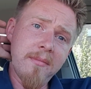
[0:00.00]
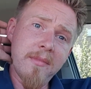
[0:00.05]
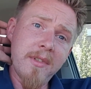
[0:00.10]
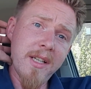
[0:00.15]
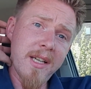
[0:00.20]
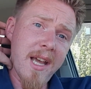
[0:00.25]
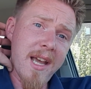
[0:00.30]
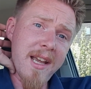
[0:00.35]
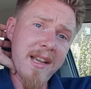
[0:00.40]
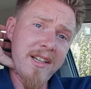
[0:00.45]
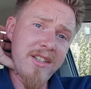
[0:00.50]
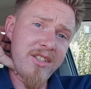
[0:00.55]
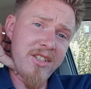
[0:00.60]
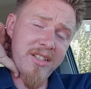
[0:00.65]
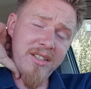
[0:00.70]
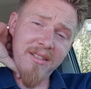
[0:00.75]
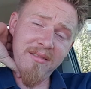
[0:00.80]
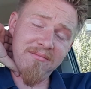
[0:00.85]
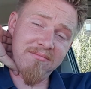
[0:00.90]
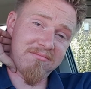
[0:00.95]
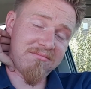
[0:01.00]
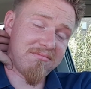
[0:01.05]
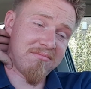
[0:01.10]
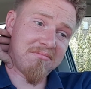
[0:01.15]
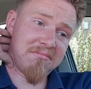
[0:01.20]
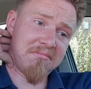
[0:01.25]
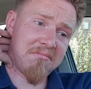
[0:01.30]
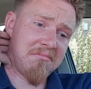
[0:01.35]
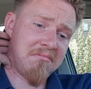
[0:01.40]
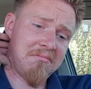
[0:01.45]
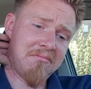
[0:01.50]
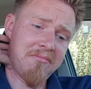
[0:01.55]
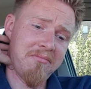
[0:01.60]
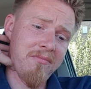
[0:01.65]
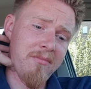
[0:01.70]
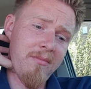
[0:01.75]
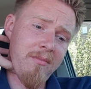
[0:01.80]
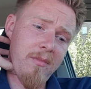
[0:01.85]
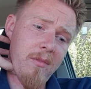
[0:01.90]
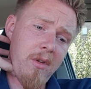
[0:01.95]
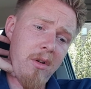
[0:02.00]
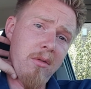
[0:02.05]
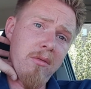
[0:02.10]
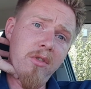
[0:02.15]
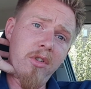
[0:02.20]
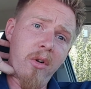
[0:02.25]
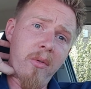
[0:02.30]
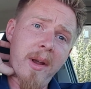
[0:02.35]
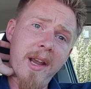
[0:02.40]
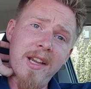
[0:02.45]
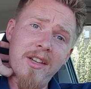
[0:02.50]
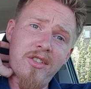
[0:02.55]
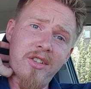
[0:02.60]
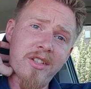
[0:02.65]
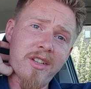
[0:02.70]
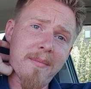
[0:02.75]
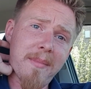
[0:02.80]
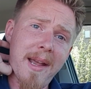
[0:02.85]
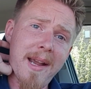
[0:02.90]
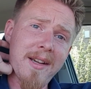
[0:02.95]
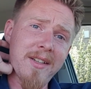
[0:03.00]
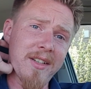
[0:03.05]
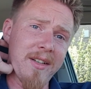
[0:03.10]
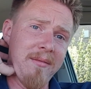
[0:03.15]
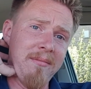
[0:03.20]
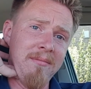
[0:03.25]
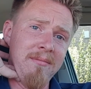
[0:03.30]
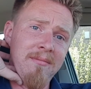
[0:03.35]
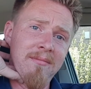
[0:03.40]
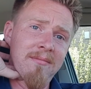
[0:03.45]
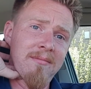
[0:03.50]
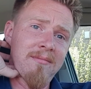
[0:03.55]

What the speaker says: So yeah, it's just, oh no, it's just amazing.